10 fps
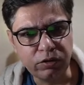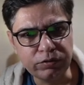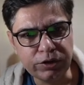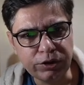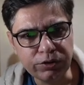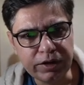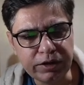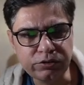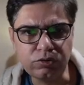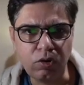the
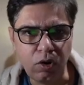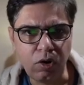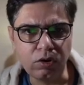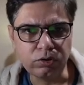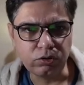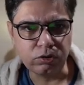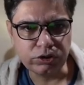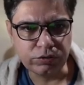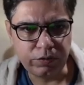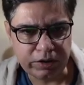neonates or
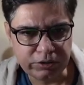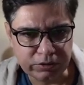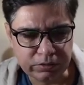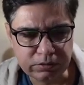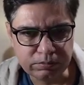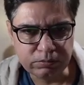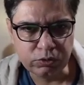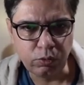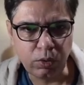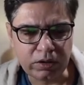torch infections.
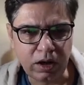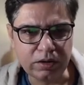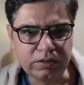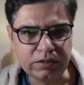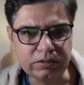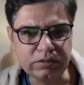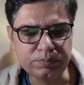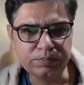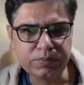So what are these?